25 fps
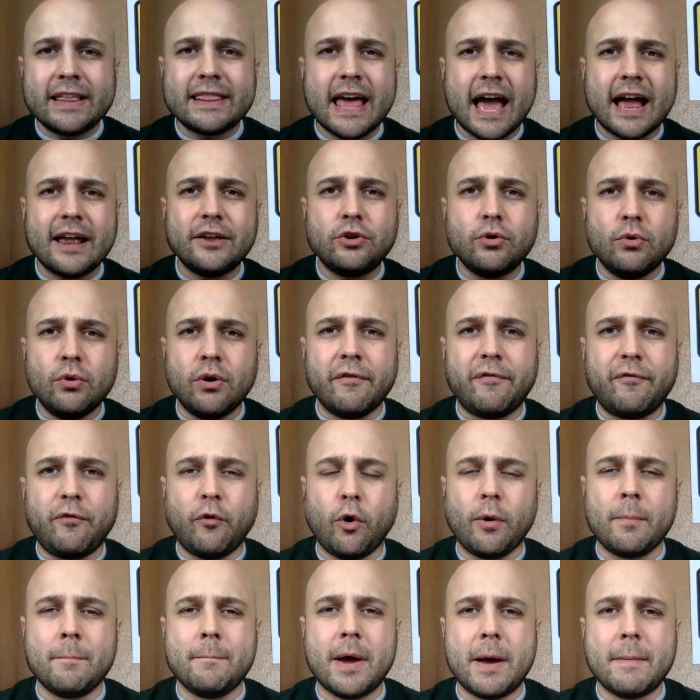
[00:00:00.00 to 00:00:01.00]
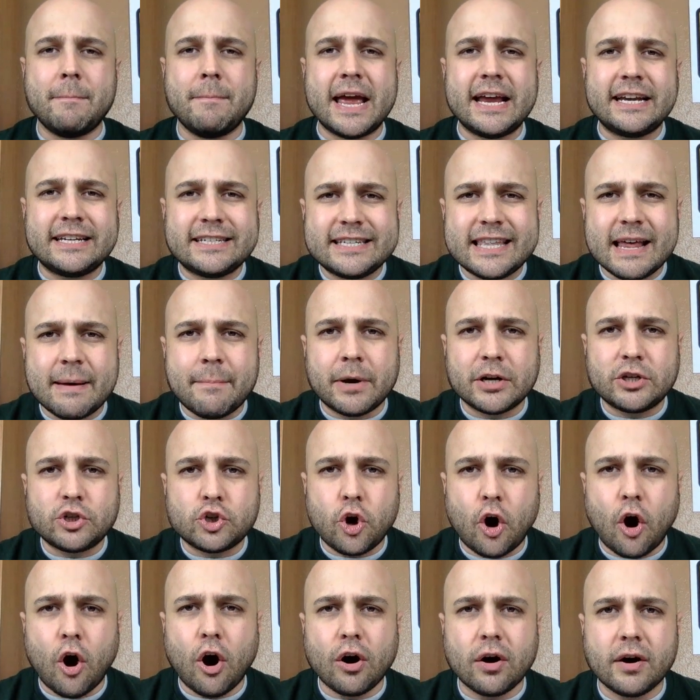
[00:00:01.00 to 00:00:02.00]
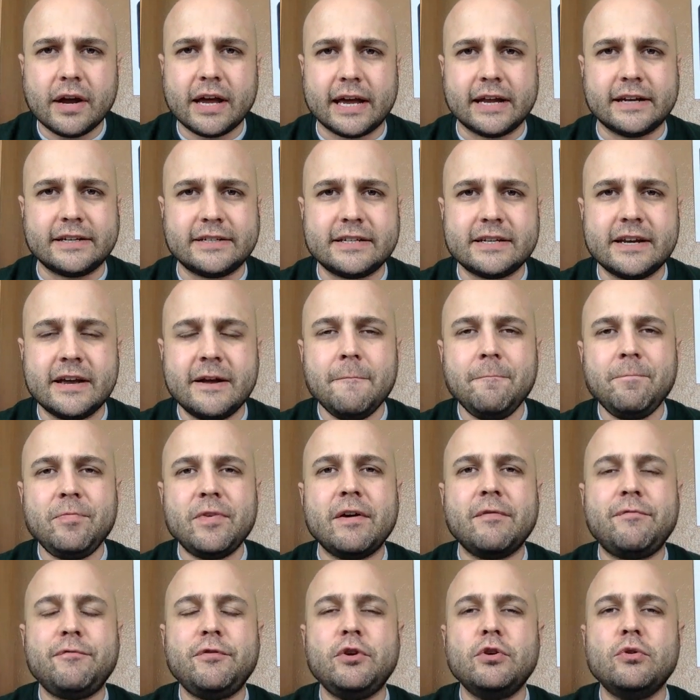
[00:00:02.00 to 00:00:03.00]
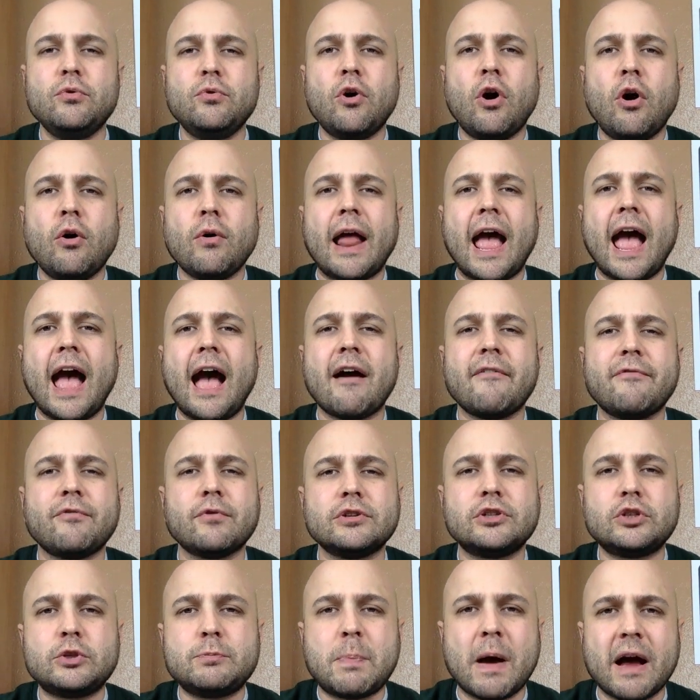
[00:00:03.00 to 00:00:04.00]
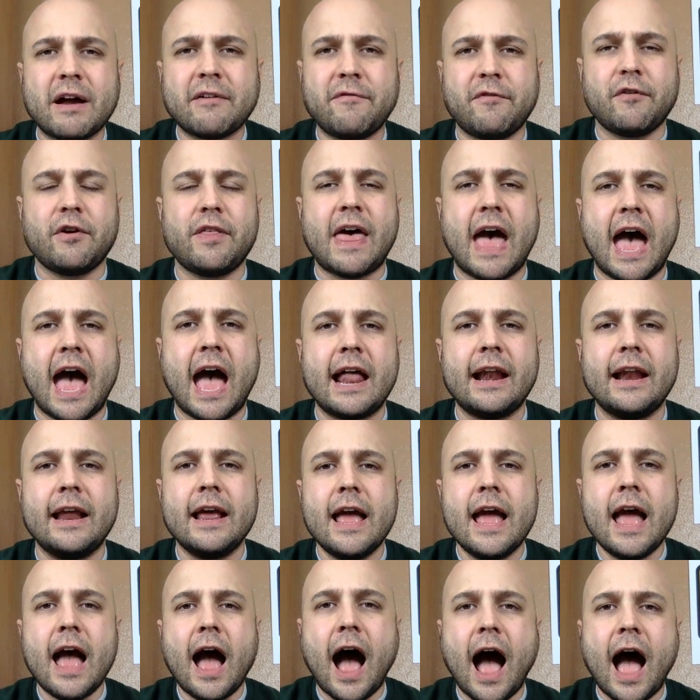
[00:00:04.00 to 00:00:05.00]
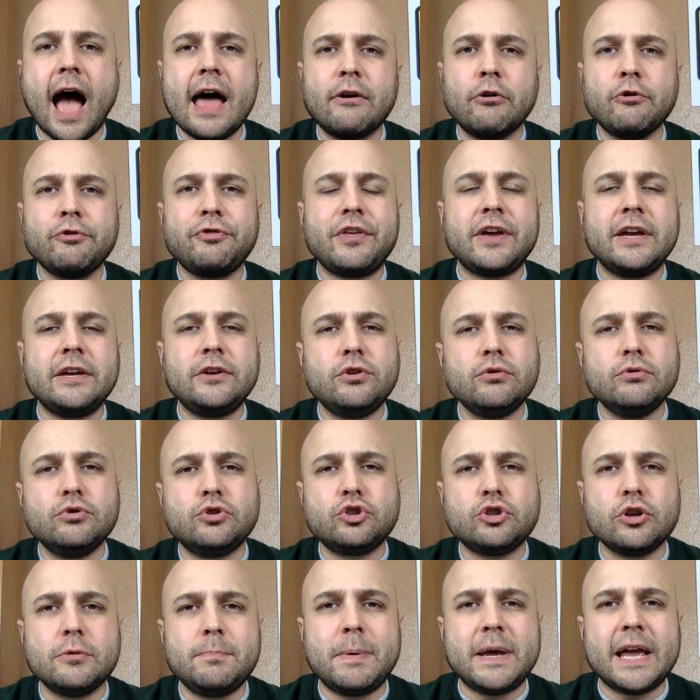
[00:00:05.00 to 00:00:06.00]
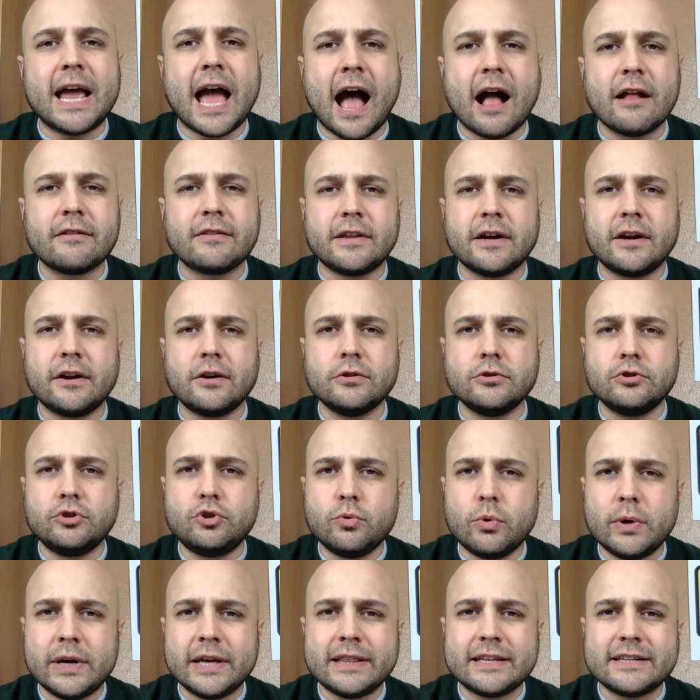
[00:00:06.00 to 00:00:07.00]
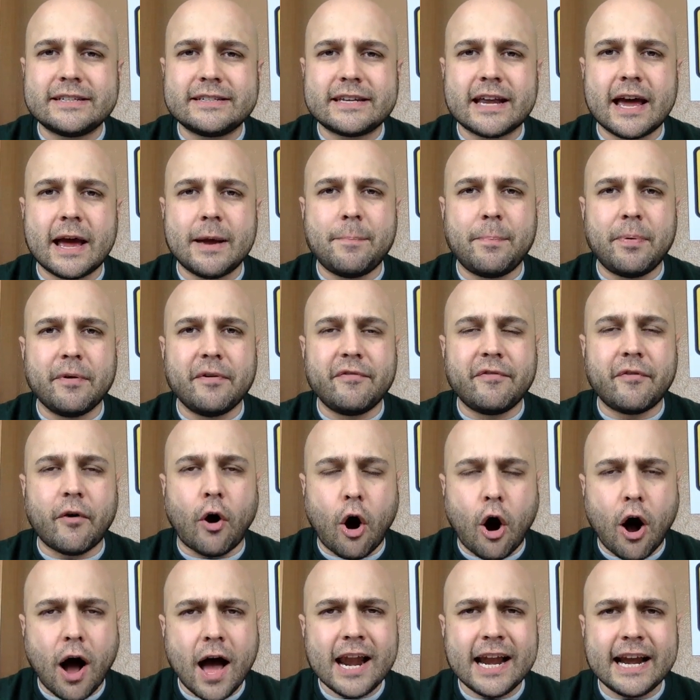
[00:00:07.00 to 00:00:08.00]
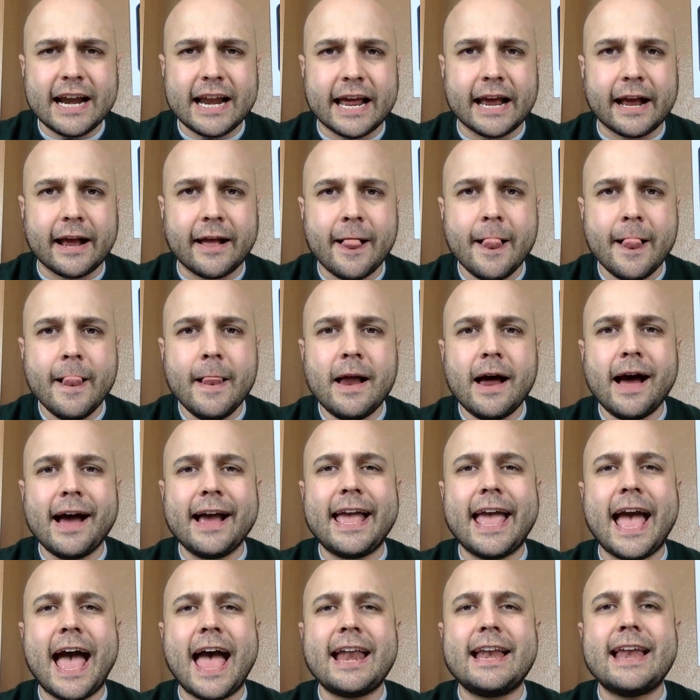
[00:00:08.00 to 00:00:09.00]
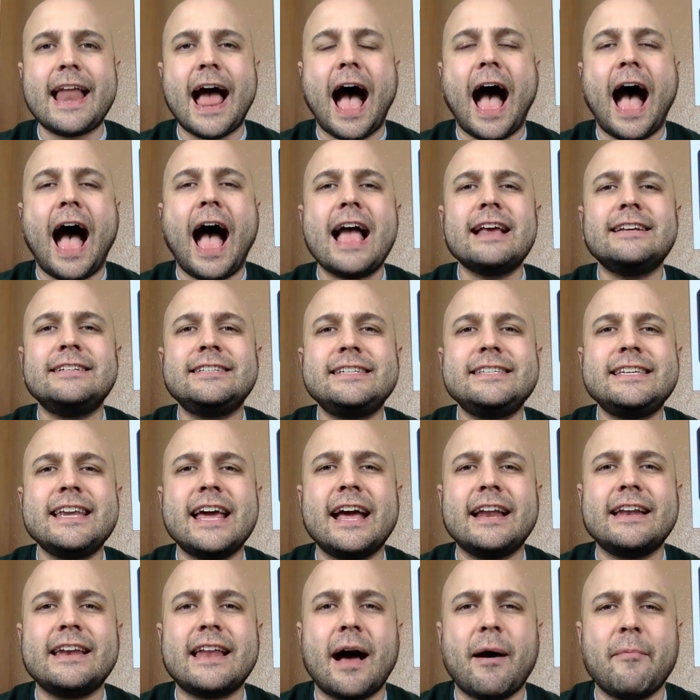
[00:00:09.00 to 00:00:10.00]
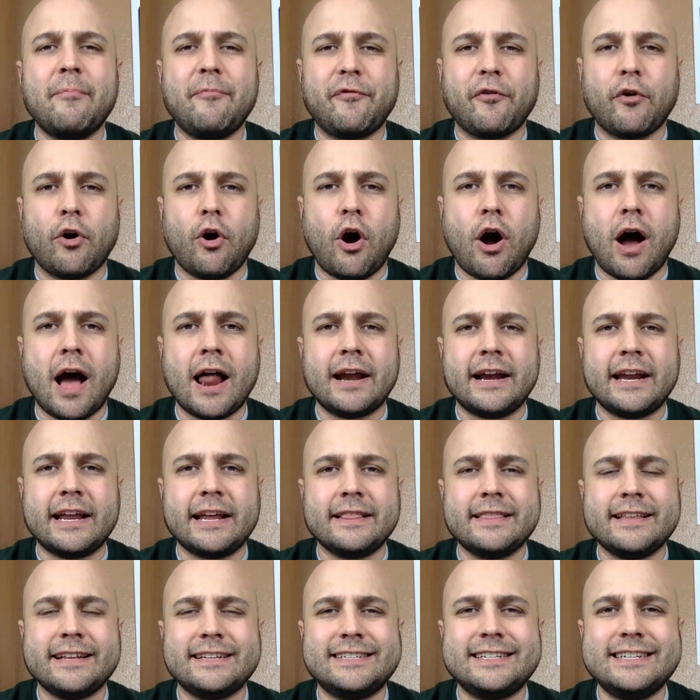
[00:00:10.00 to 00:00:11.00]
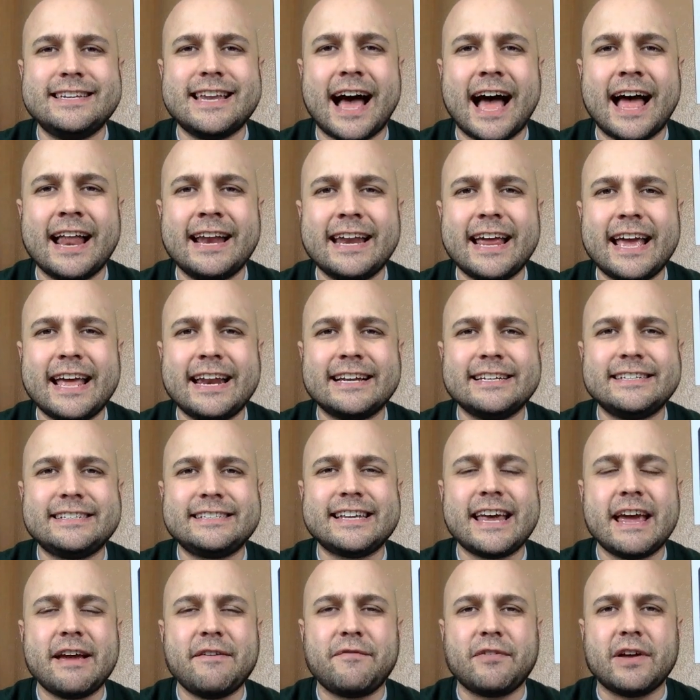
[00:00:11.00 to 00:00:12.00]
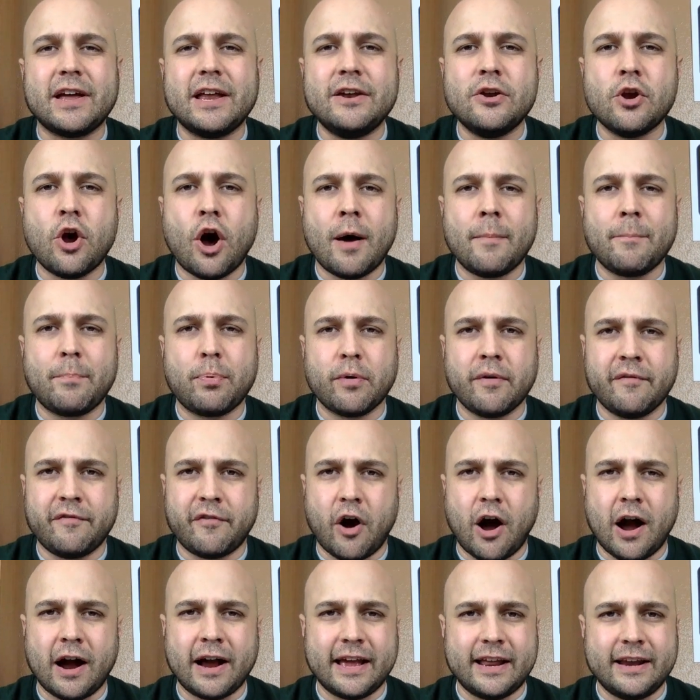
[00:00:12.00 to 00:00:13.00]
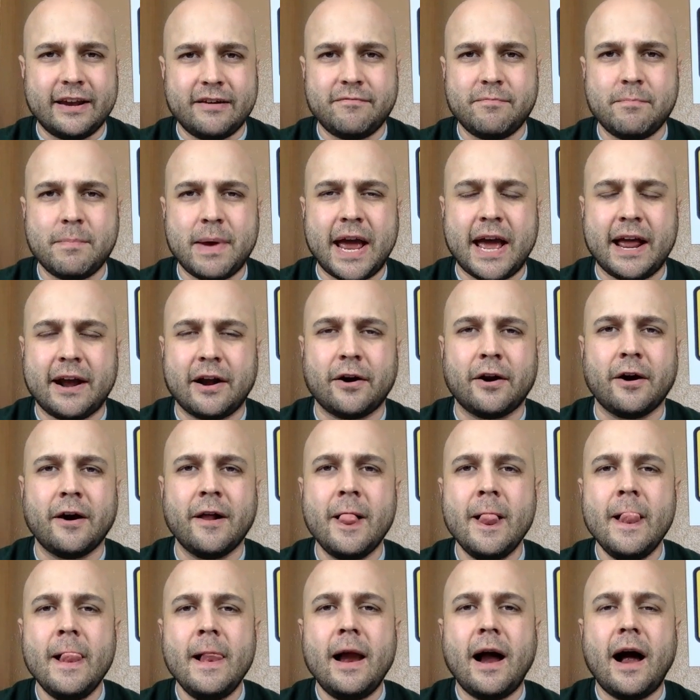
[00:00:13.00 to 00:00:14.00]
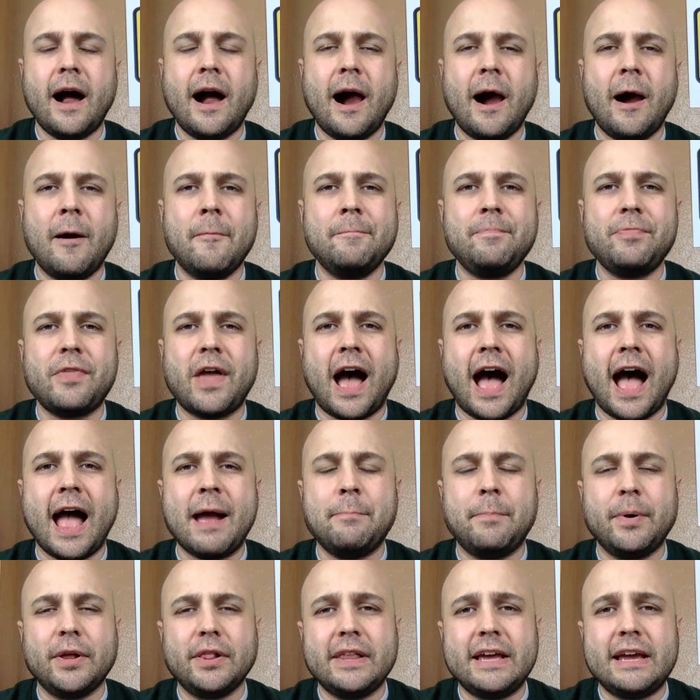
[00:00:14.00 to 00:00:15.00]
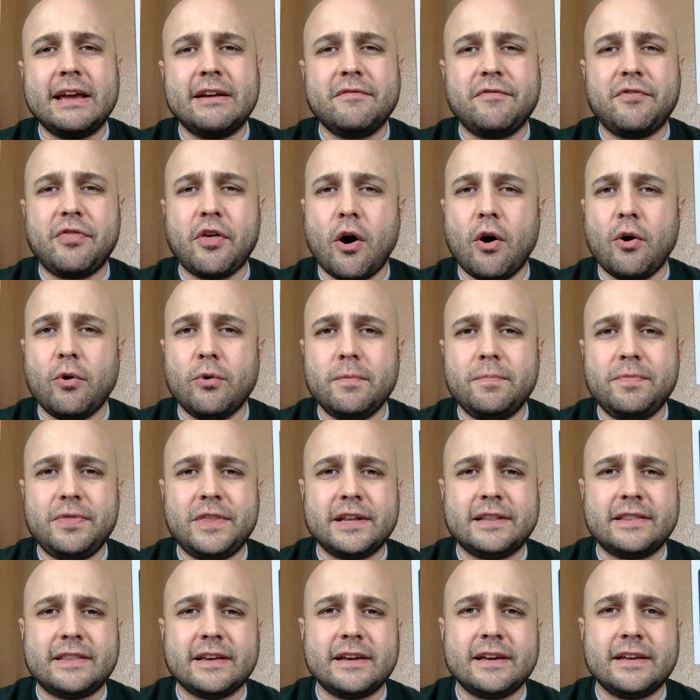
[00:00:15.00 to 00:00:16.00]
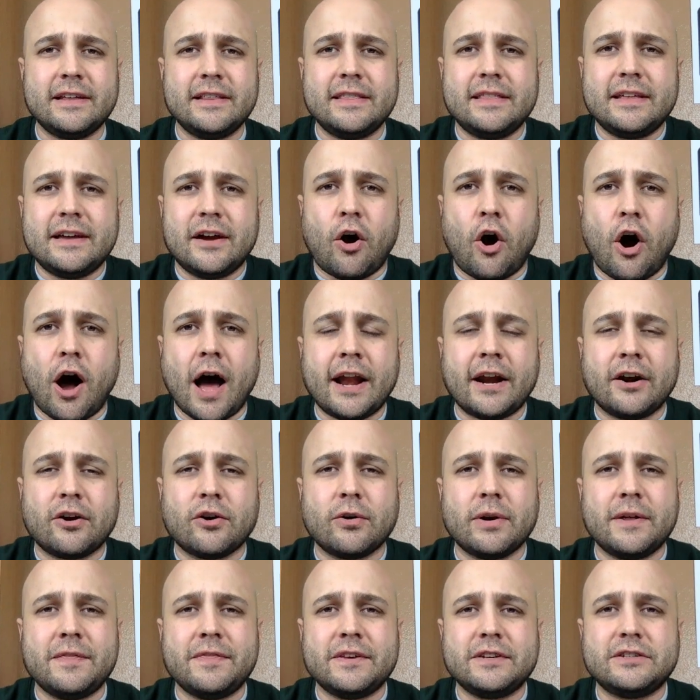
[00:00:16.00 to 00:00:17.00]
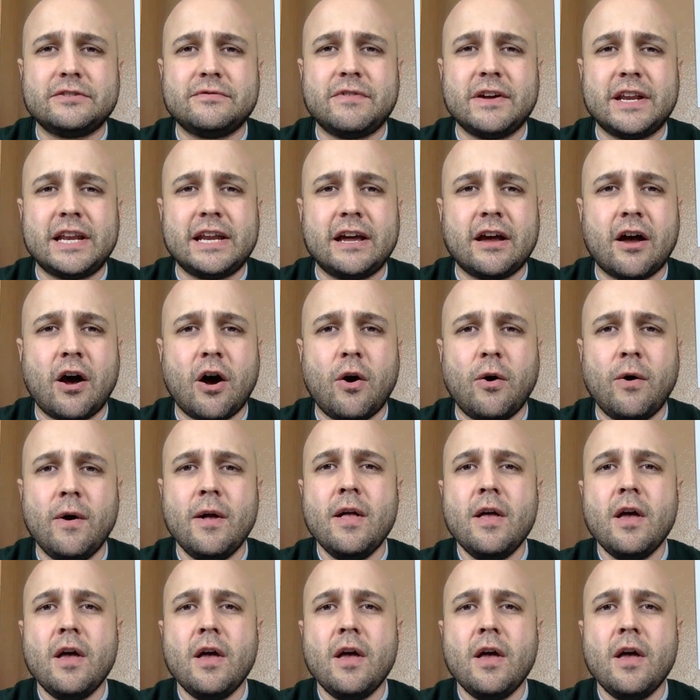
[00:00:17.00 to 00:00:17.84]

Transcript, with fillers: that uniform makes them a target. If you don't have respect for that, I don't think you should be out there doing this type of auditing. Again, I stand up for auditing that's done in a safe and non-provocative manner. Um, I believe, though, that the, the auditor in this video,